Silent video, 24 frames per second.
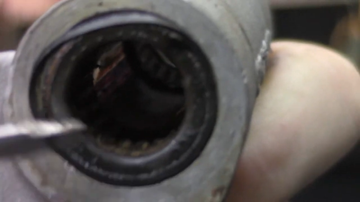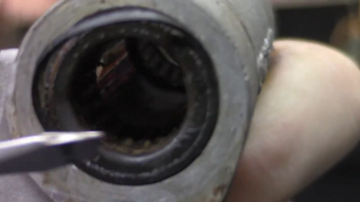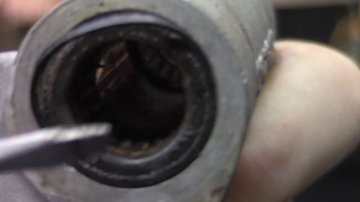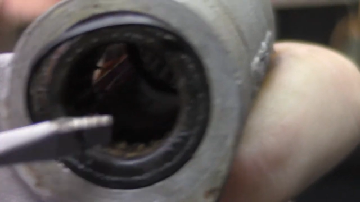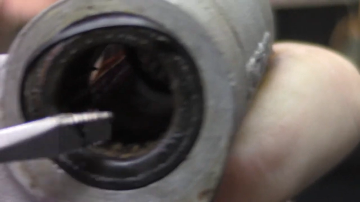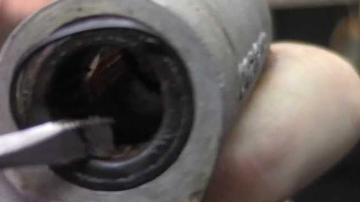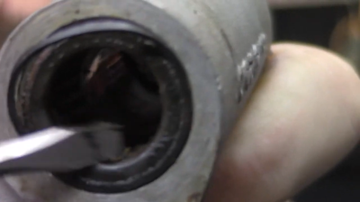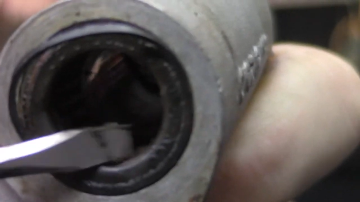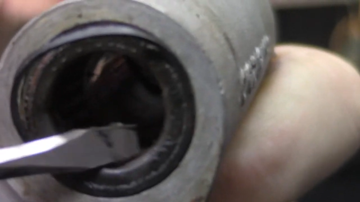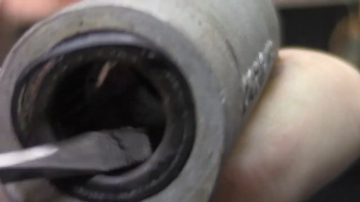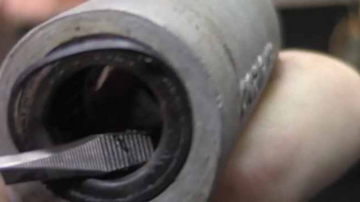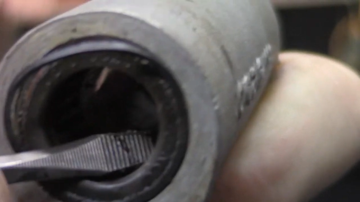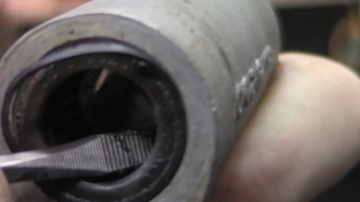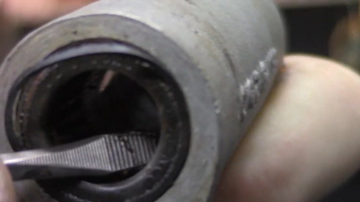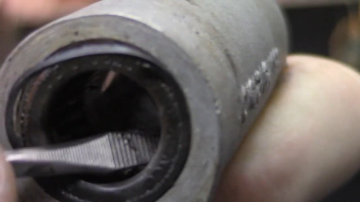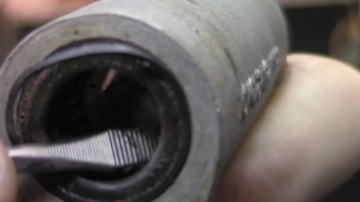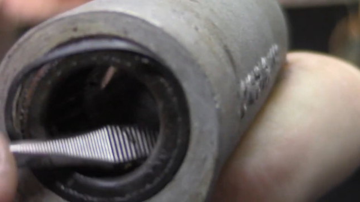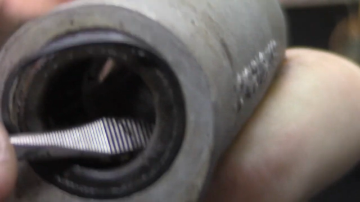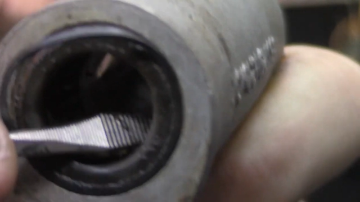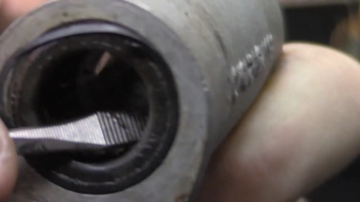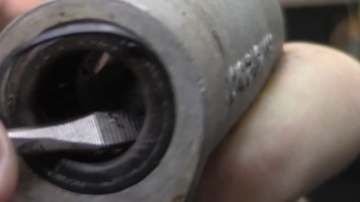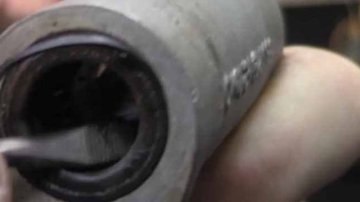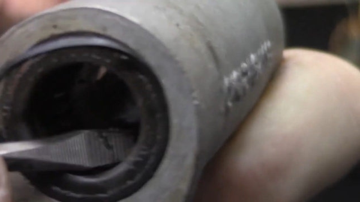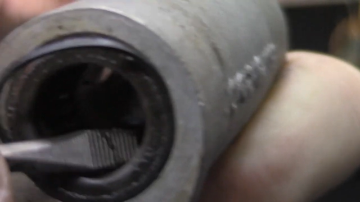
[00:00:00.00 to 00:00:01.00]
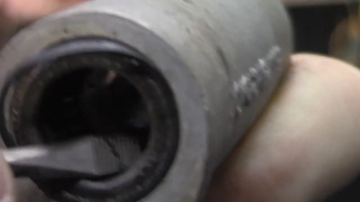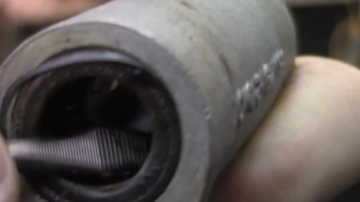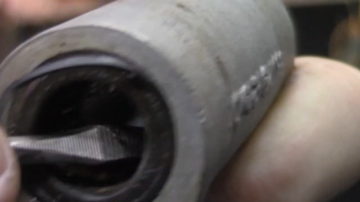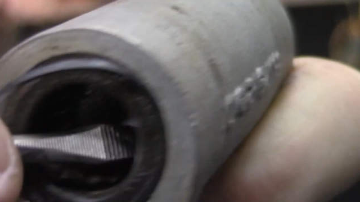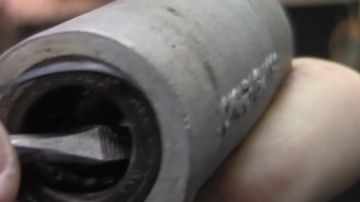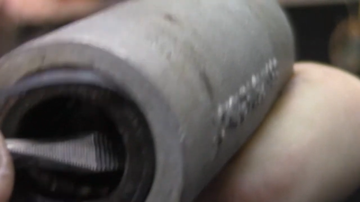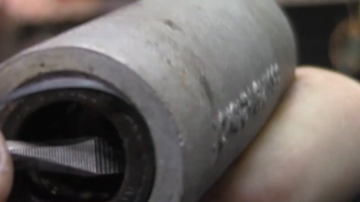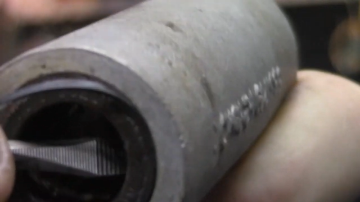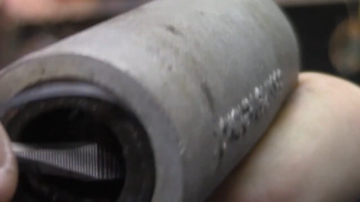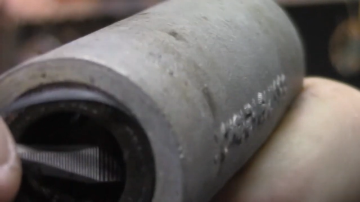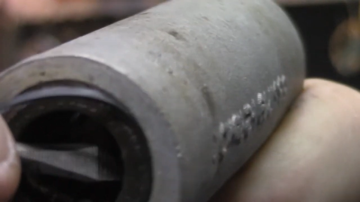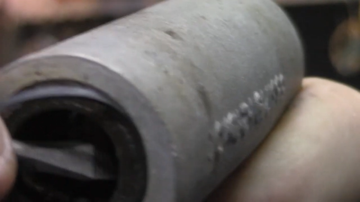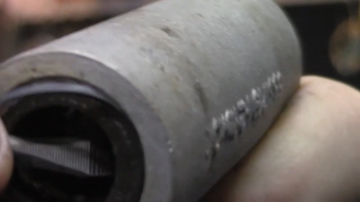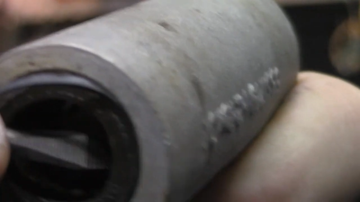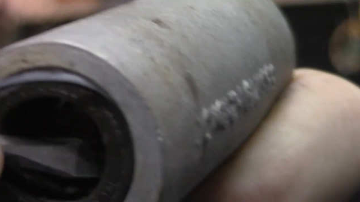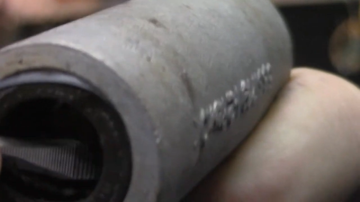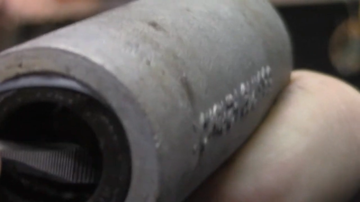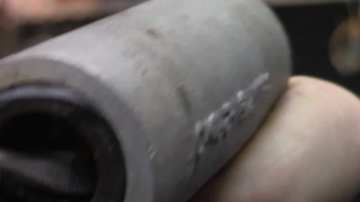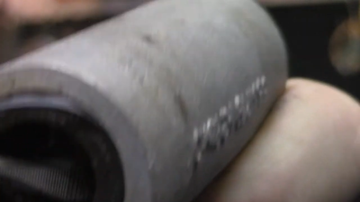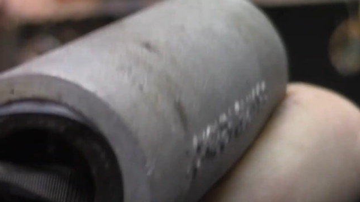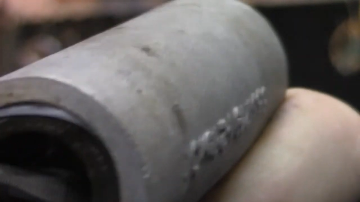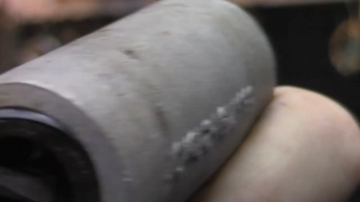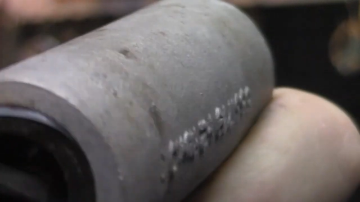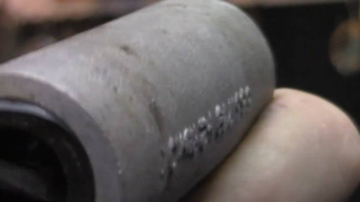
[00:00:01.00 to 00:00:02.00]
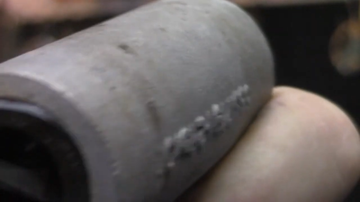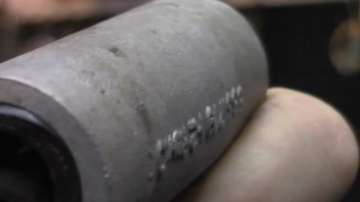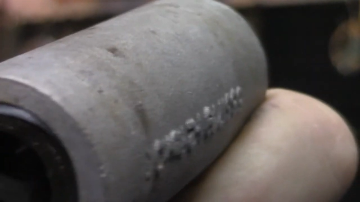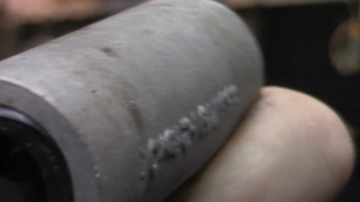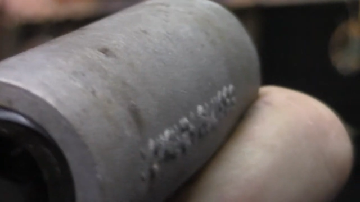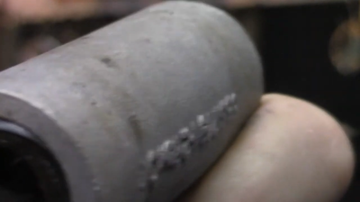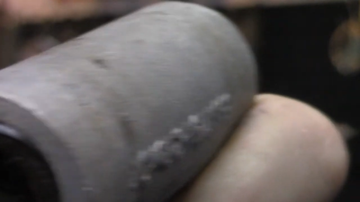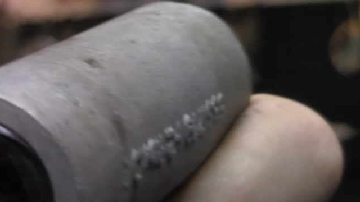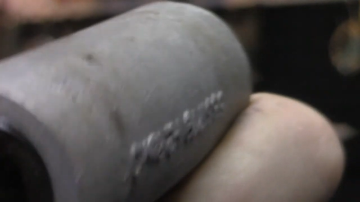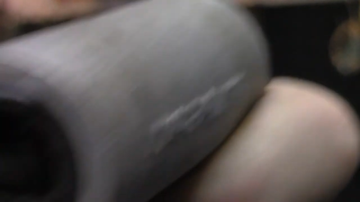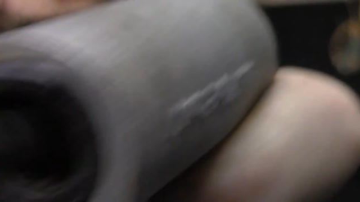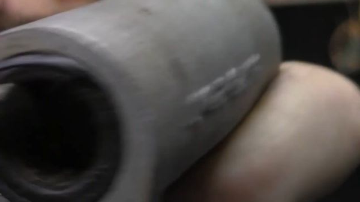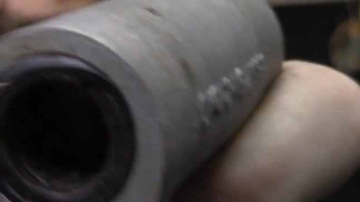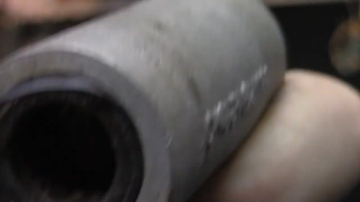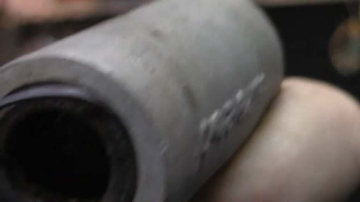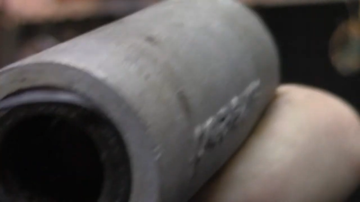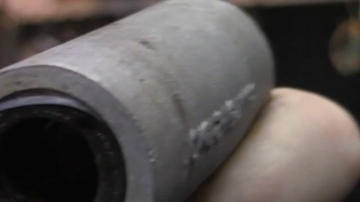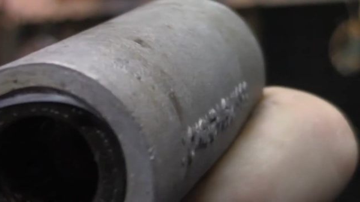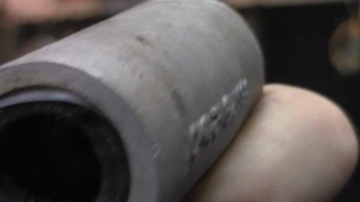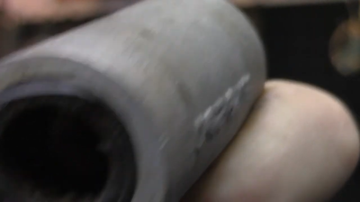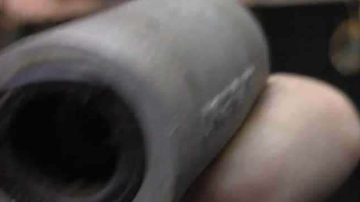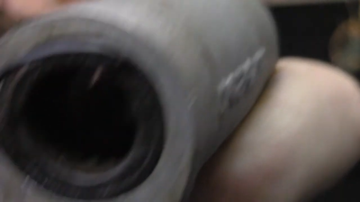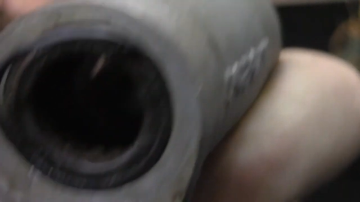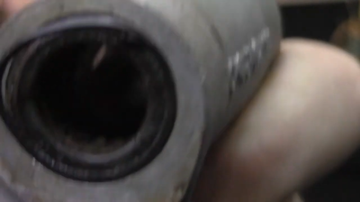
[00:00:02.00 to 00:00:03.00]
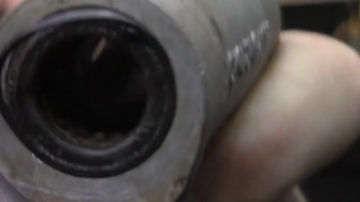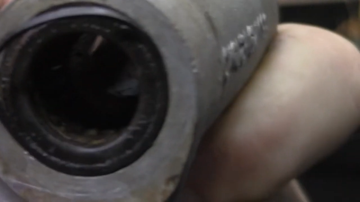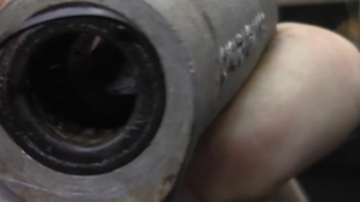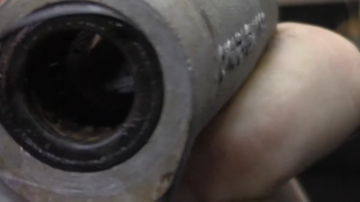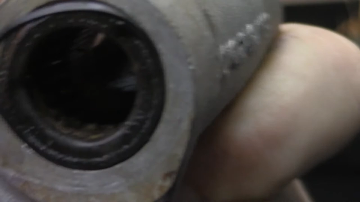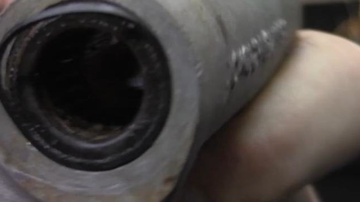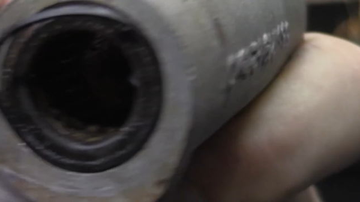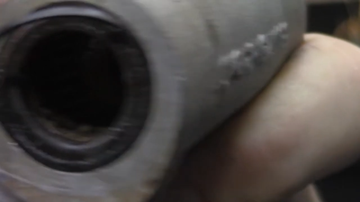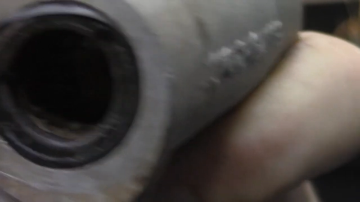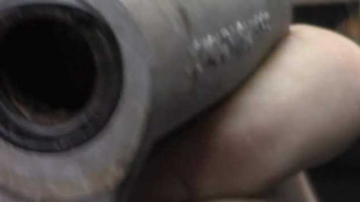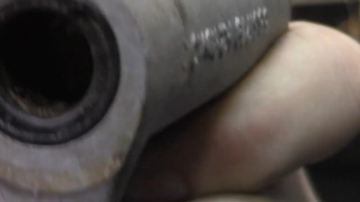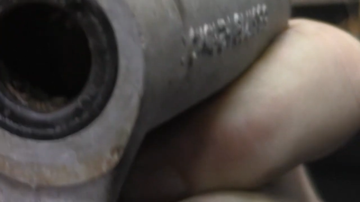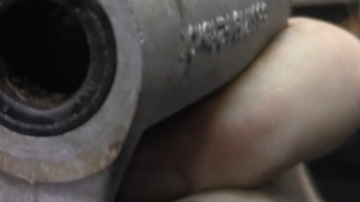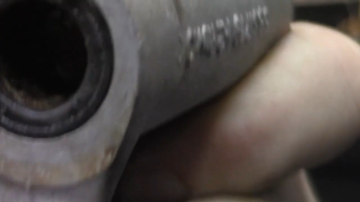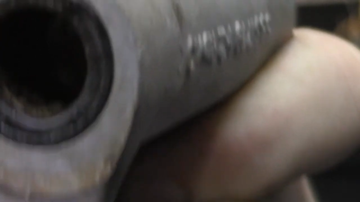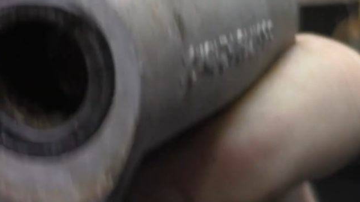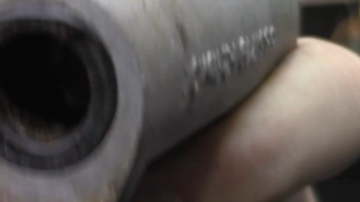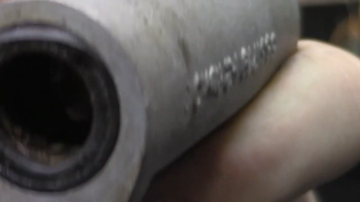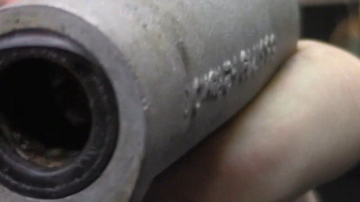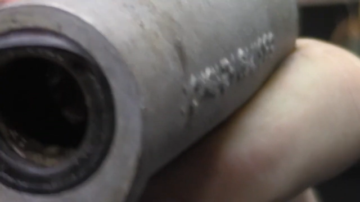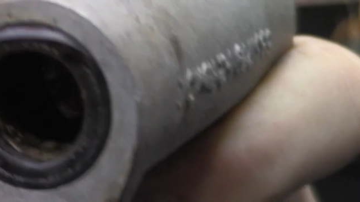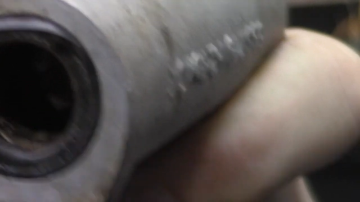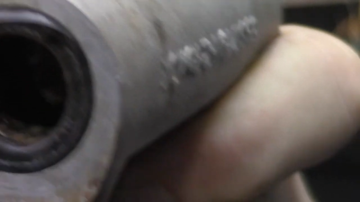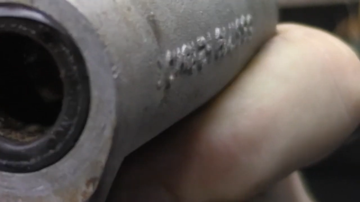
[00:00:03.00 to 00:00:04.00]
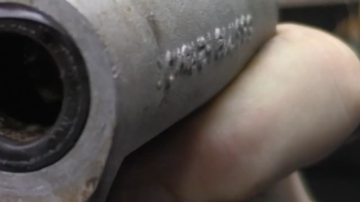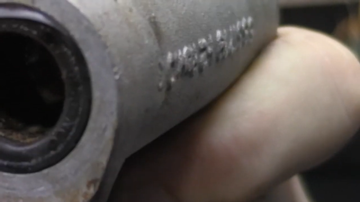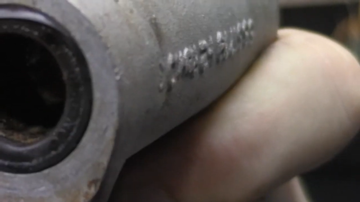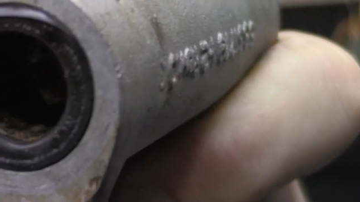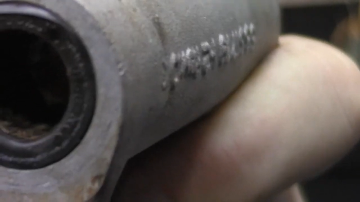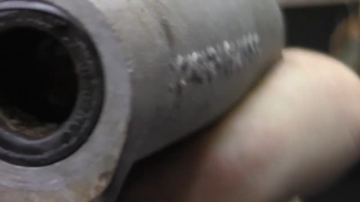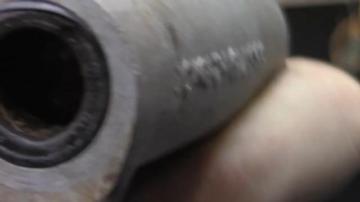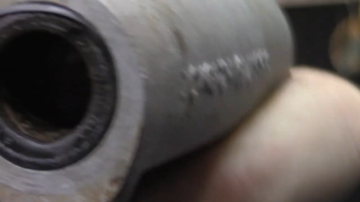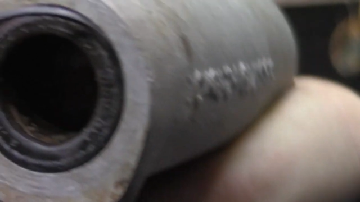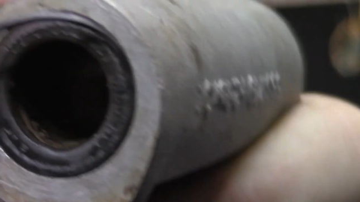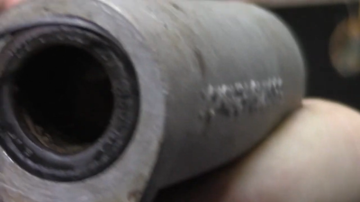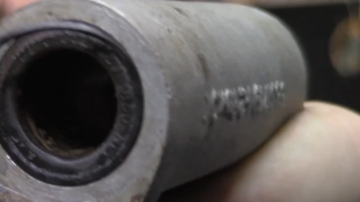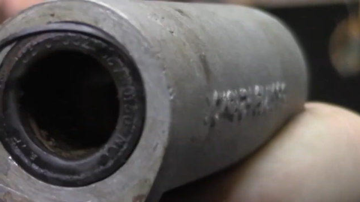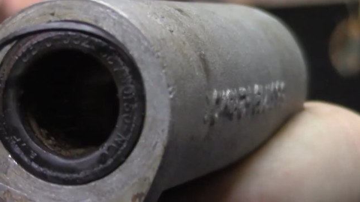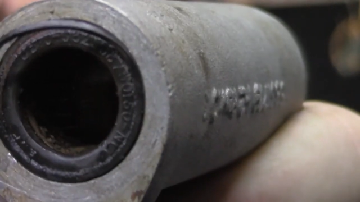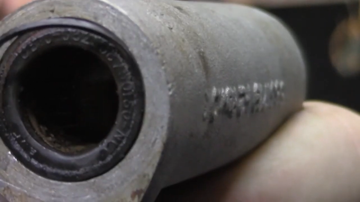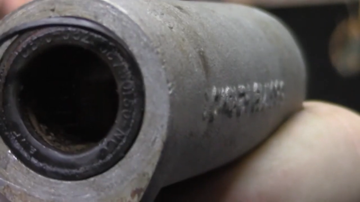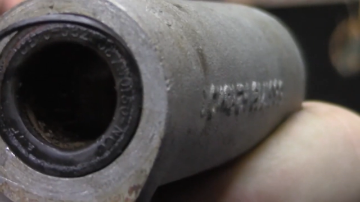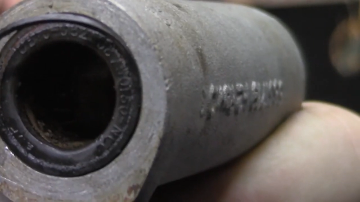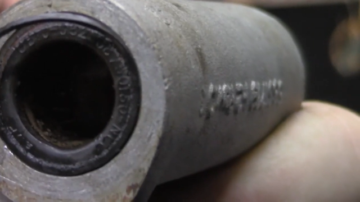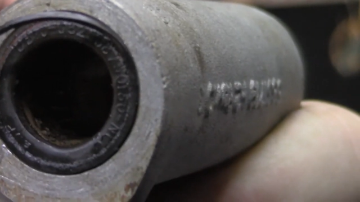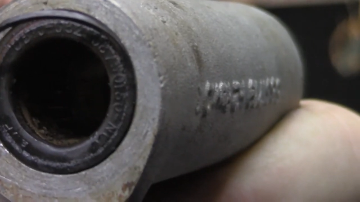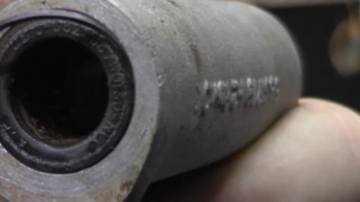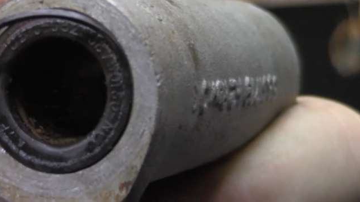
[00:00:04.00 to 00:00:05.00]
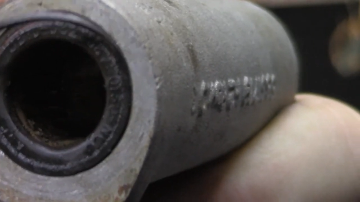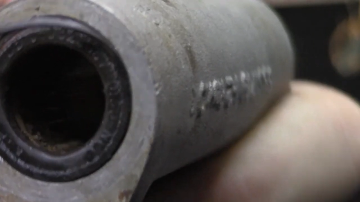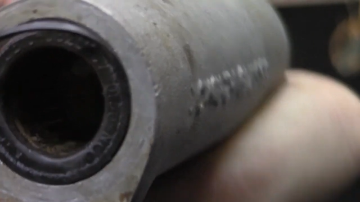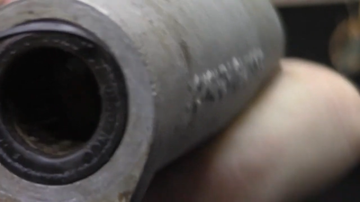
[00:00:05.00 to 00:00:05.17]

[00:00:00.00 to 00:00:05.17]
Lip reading: Nobody's mouth can be seen.